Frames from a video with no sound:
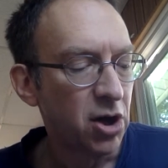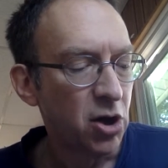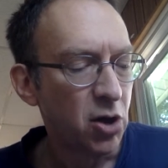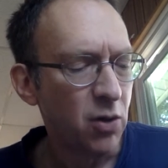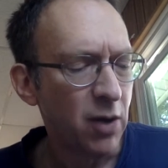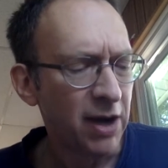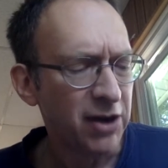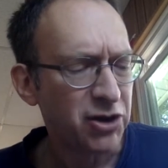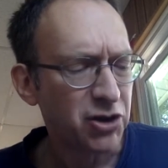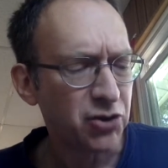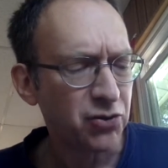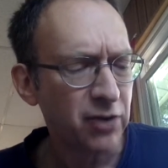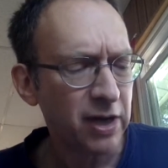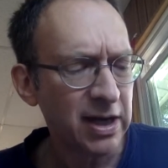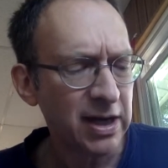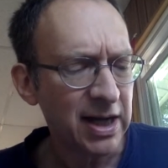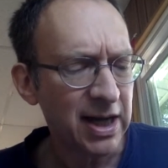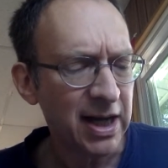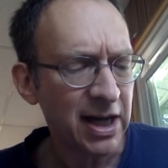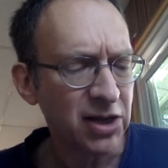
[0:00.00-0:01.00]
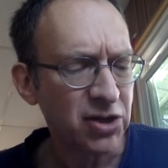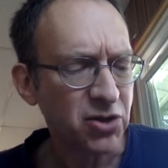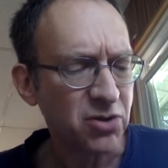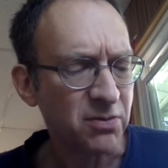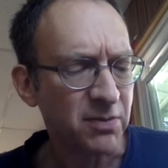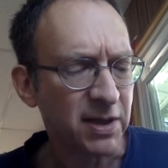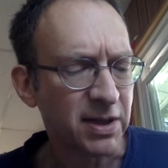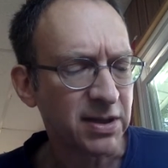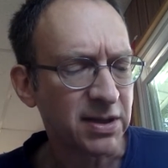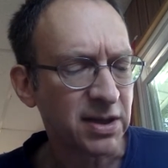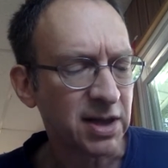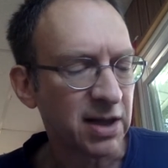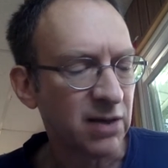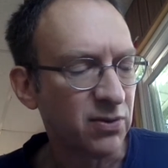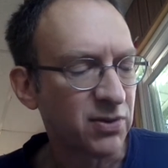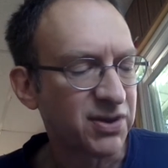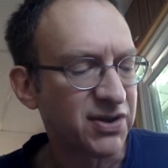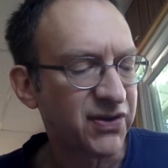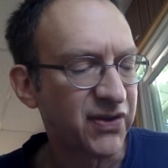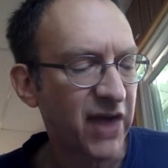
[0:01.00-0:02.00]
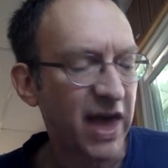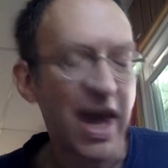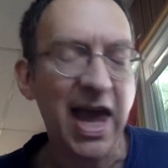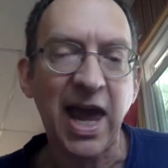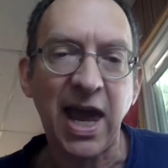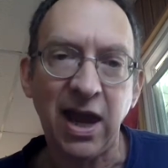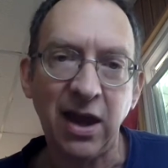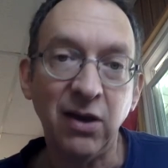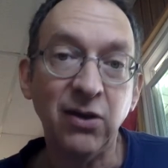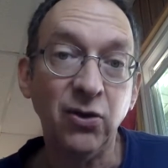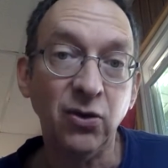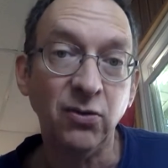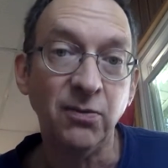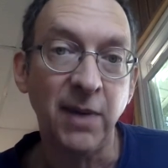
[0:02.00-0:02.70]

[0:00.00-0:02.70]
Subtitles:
who had stringed instruments. It was they who